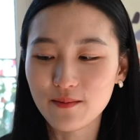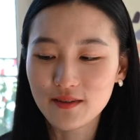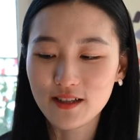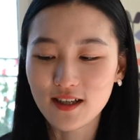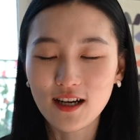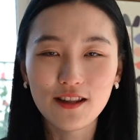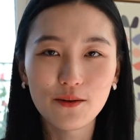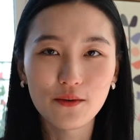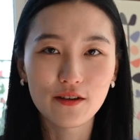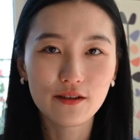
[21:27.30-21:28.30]
The color
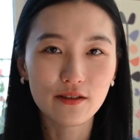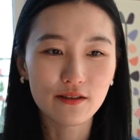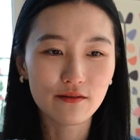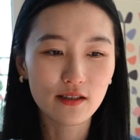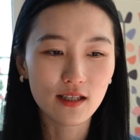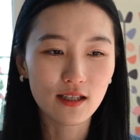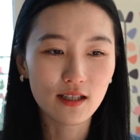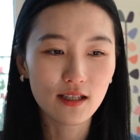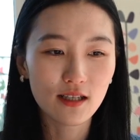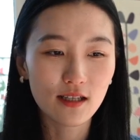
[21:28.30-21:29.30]
work is
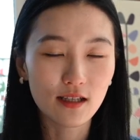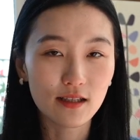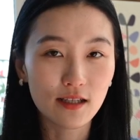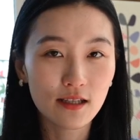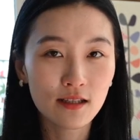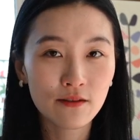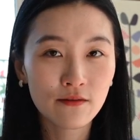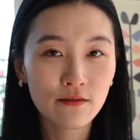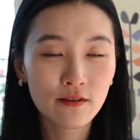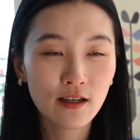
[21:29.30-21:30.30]
really addictive.
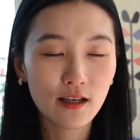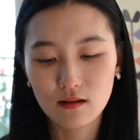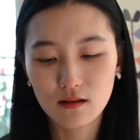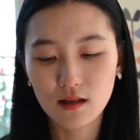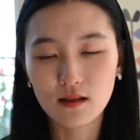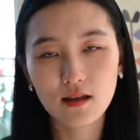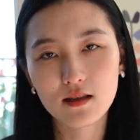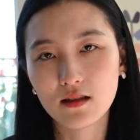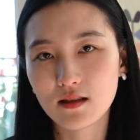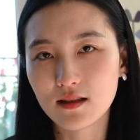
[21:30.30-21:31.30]
I think I
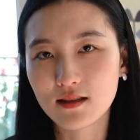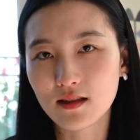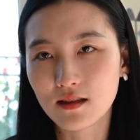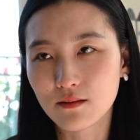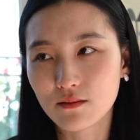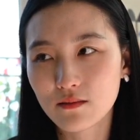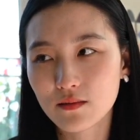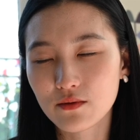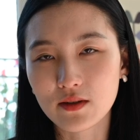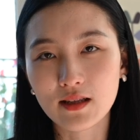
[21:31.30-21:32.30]
knit this in
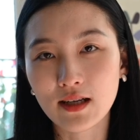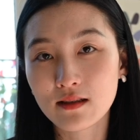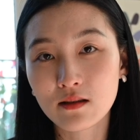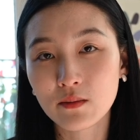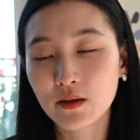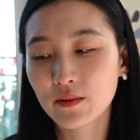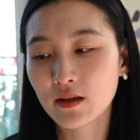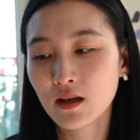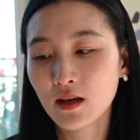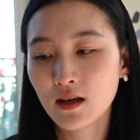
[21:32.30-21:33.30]
3 nights
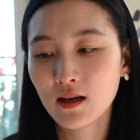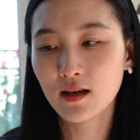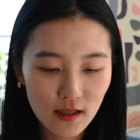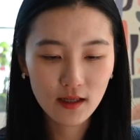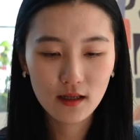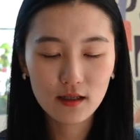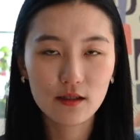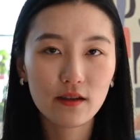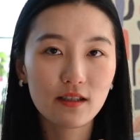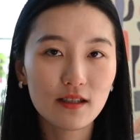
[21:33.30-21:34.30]
maybe.
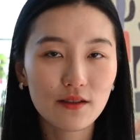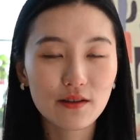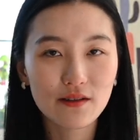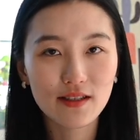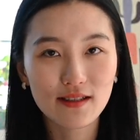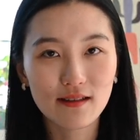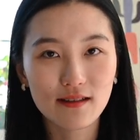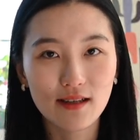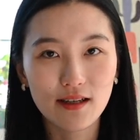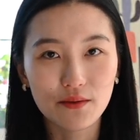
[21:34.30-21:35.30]
So in general, this is
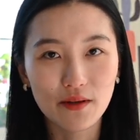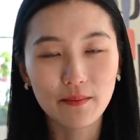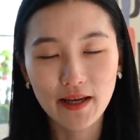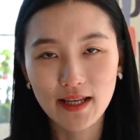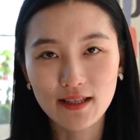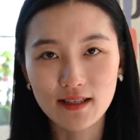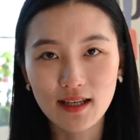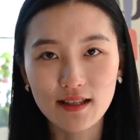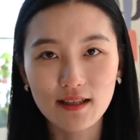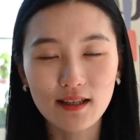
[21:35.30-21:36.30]
a great pattern.
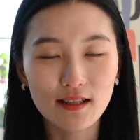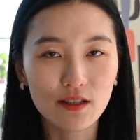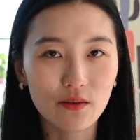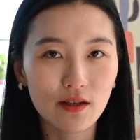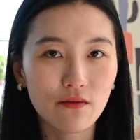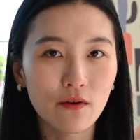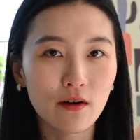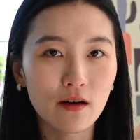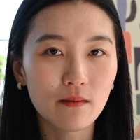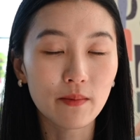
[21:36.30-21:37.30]
I think it's great
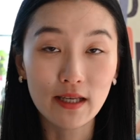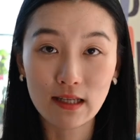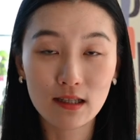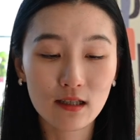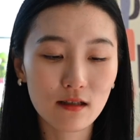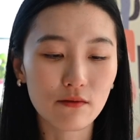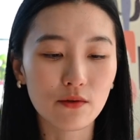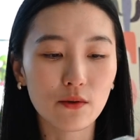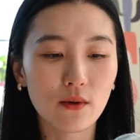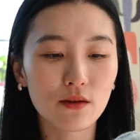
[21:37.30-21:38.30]
for beginner if
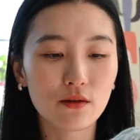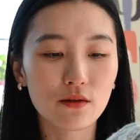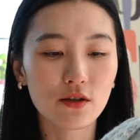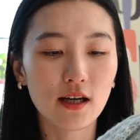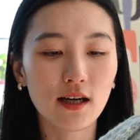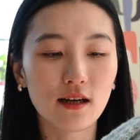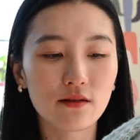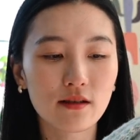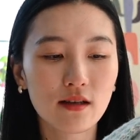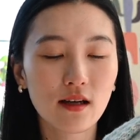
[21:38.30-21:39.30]
you want to try
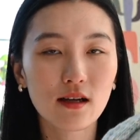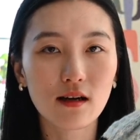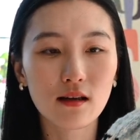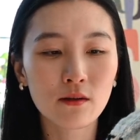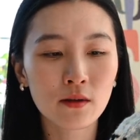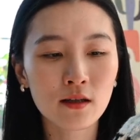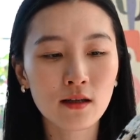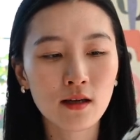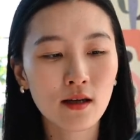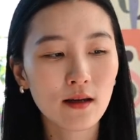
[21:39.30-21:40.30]
out color work,
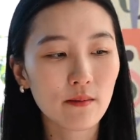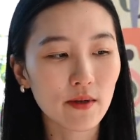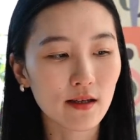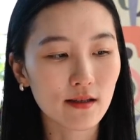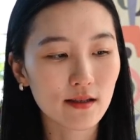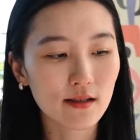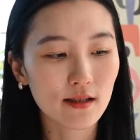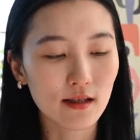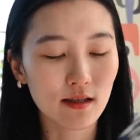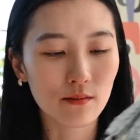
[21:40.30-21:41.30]
because
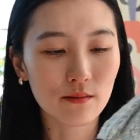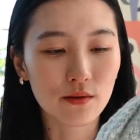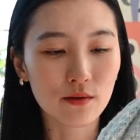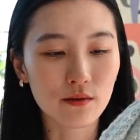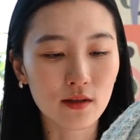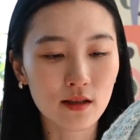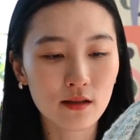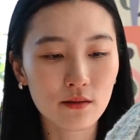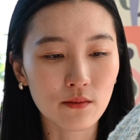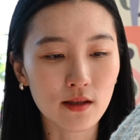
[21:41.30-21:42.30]
you
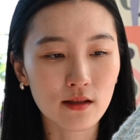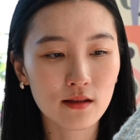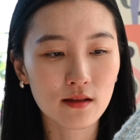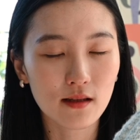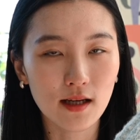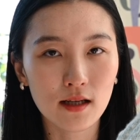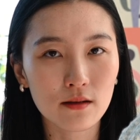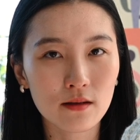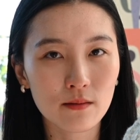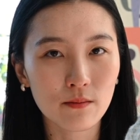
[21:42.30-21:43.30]
knit with
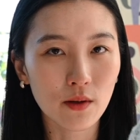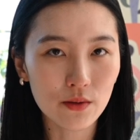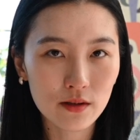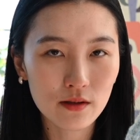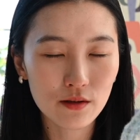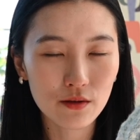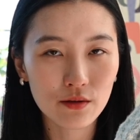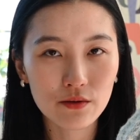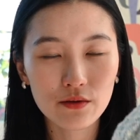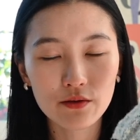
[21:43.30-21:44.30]
at most
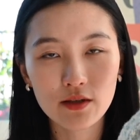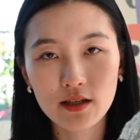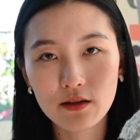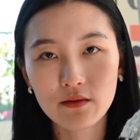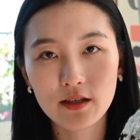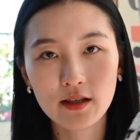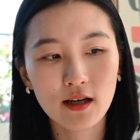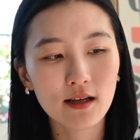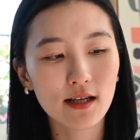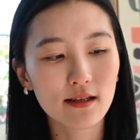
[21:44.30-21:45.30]
2 strands of the
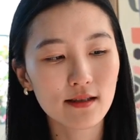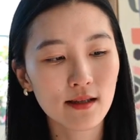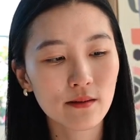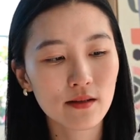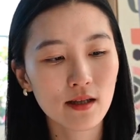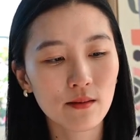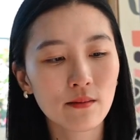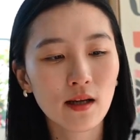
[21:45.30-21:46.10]
yarn at the same time.